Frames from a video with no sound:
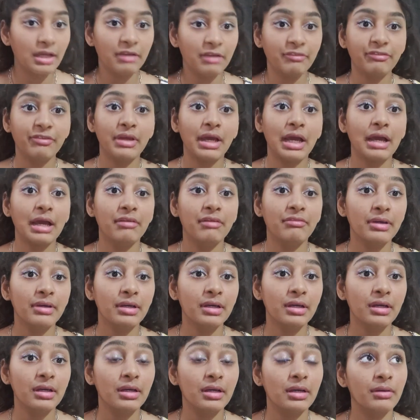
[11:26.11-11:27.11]
if you have
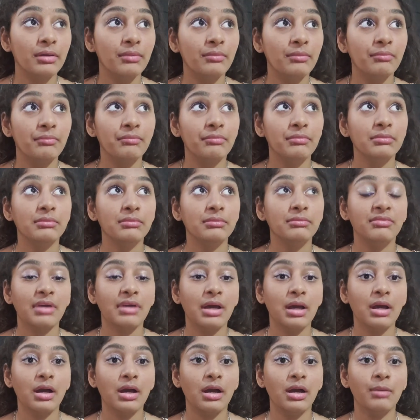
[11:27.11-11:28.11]
a
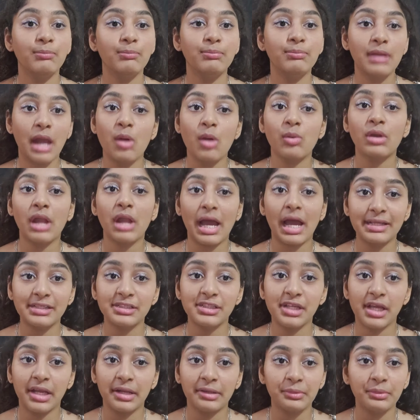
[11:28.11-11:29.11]
brown
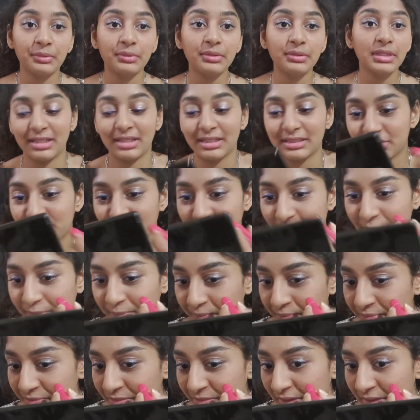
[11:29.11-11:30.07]
eyeshadow, that's fine.